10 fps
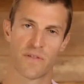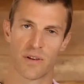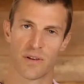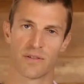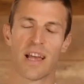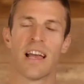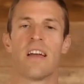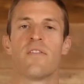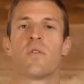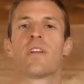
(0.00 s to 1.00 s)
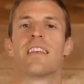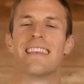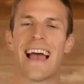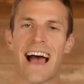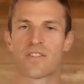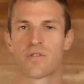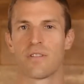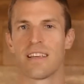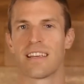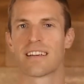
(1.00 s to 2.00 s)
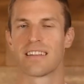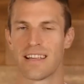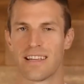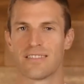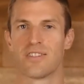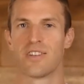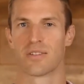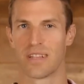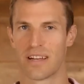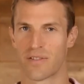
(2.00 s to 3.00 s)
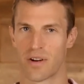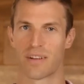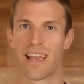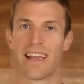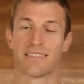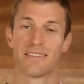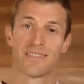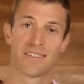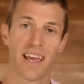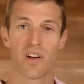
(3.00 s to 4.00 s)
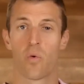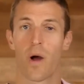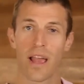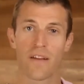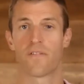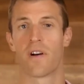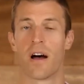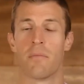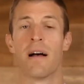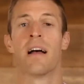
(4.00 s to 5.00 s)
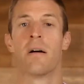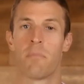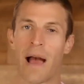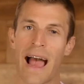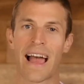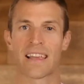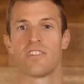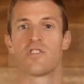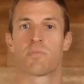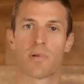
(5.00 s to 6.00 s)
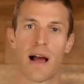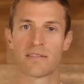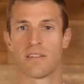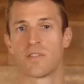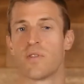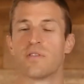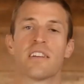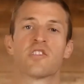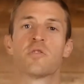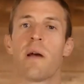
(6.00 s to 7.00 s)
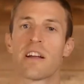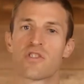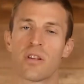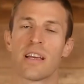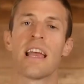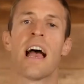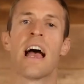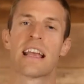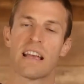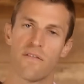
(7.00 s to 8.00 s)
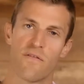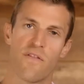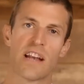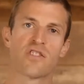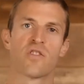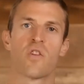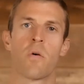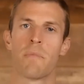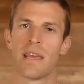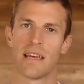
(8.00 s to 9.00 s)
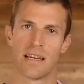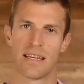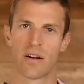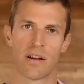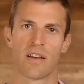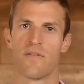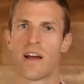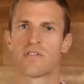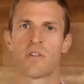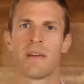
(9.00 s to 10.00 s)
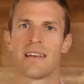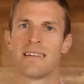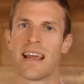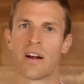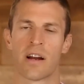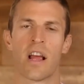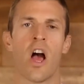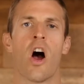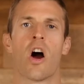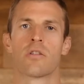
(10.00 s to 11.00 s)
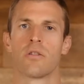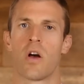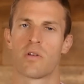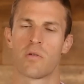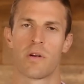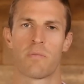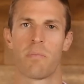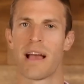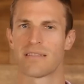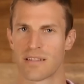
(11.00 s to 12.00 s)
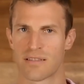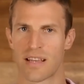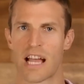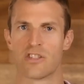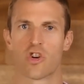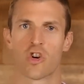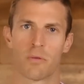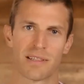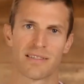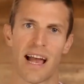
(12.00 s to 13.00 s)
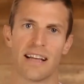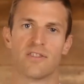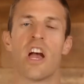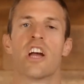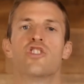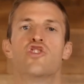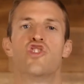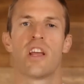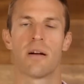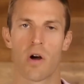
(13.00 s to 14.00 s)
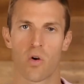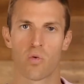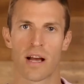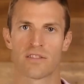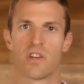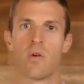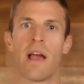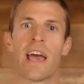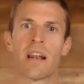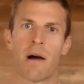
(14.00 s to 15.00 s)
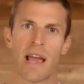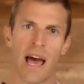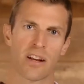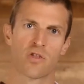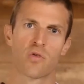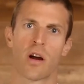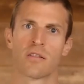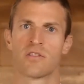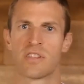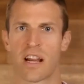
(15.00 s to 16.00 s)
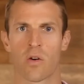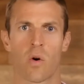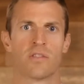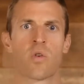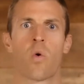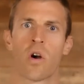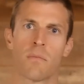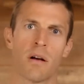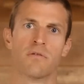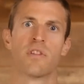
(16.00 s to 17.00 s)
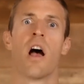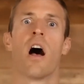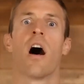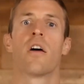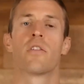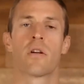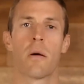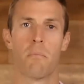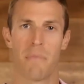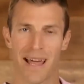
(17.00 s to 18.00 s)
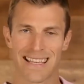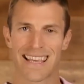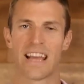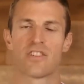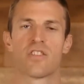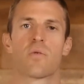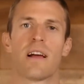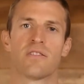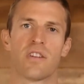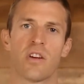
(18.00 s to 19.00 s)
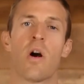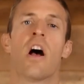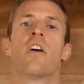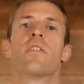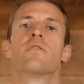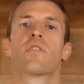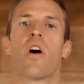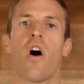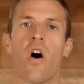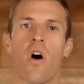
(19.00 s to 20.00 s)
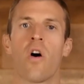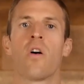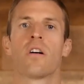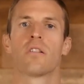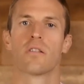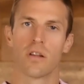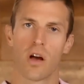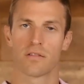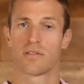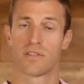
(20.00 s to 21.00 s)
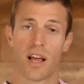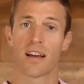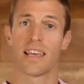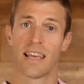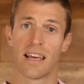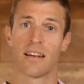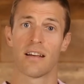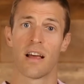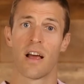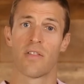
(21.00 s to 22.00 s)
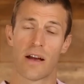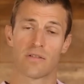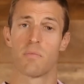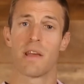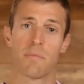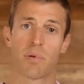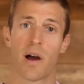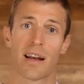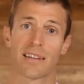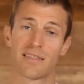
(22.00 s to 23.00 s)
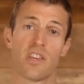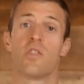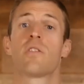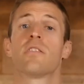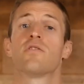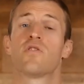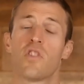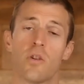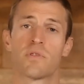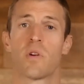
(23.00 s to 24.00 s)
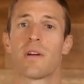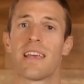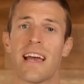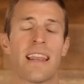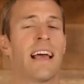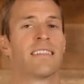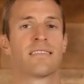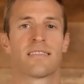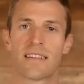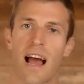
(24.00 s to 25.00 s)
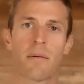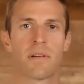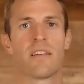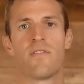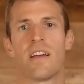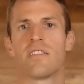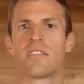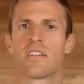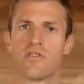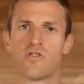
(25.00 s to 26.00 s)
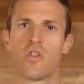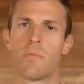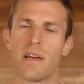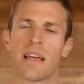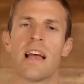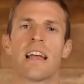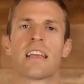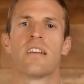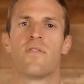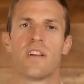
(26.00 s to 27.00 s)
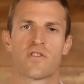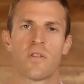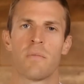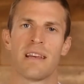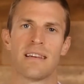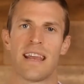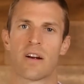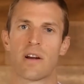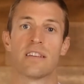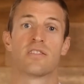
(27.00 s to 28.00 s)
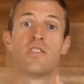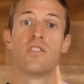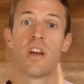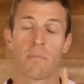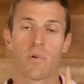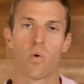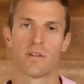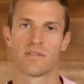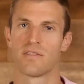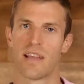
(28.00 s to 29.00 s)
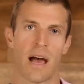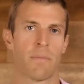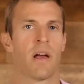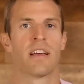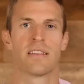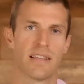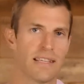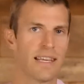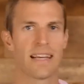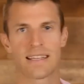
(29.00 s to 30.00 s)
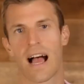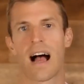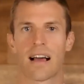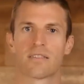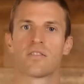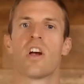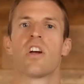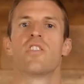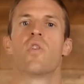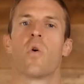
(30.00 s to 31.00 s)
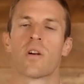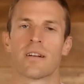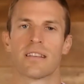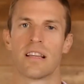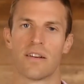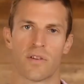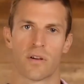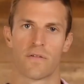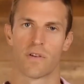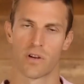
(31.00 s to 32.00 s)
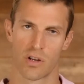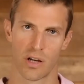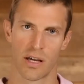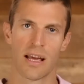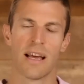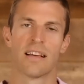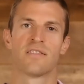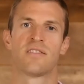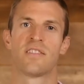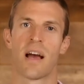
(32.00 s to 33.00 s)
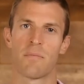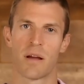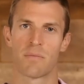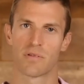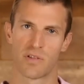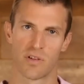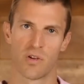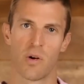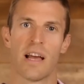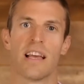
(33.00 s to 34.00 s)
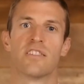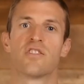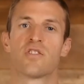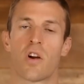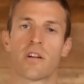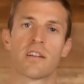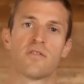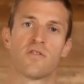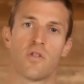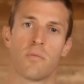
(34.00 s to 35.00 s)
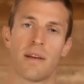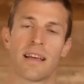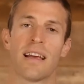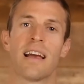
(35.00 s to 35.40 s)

foods if you want to naturally cleanse your liver, okay? And stay away from packaged processed foods, especially conventional meat and dairy. Conventional meat and dairy are loaded with pesticides, herbicides, GMO residue, antibiotic drugs, steroids, hormones, other medication residue. Those are all stuck in those meat products that you consume. So again, stop consuming conventional meat and dairy is number one step to detox your liver for good. Step number two is start consuming